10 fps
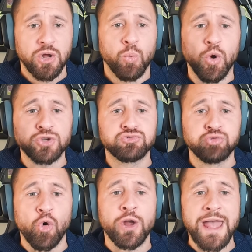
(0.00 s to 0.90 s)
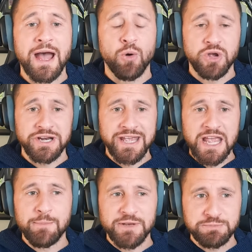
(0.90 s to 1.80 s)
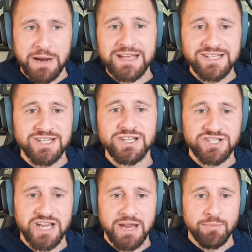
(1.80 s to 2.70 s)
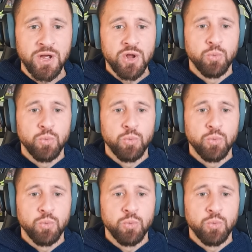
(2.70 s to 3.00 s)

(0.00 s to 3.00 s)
Was Royal going to keep his place in the team?